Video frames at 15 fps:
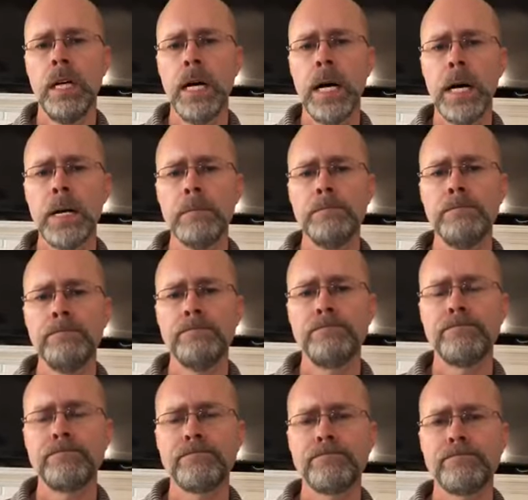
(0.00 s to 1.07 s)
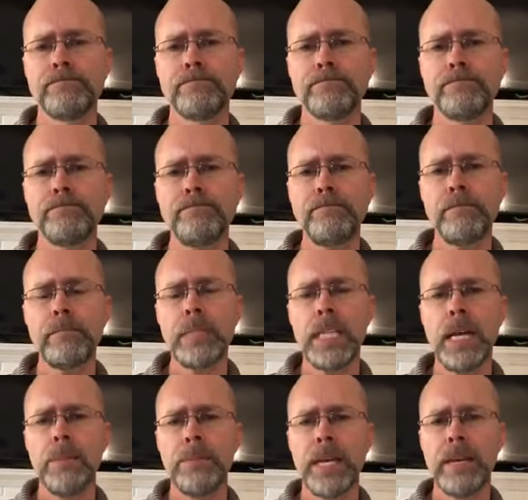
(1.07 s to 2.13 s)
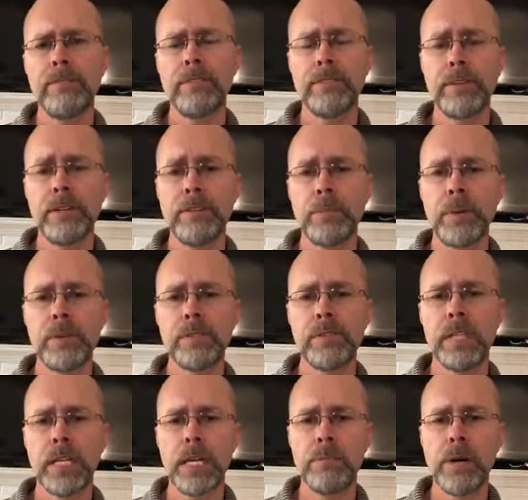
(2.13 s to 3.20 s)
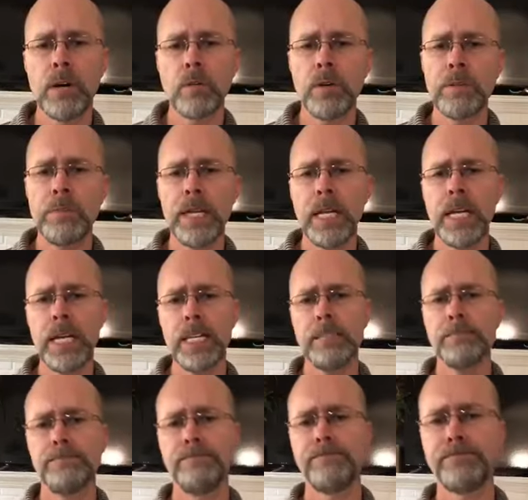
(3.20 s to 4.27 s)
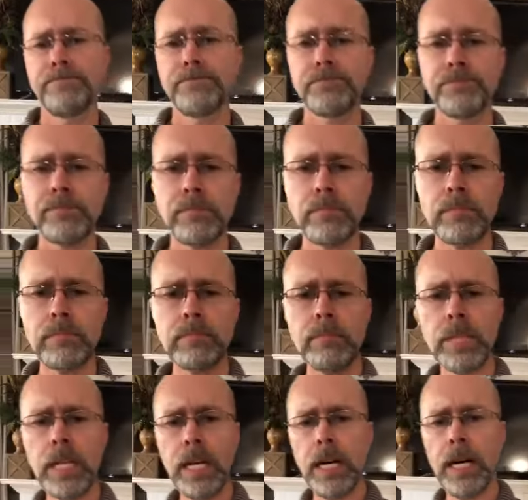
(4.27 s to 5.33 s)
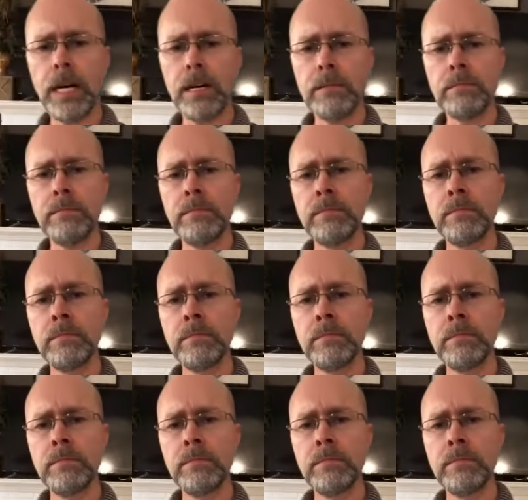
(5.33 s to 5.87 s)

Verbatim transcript: Um, I'm thankful for every person that come on with me tonight. Um,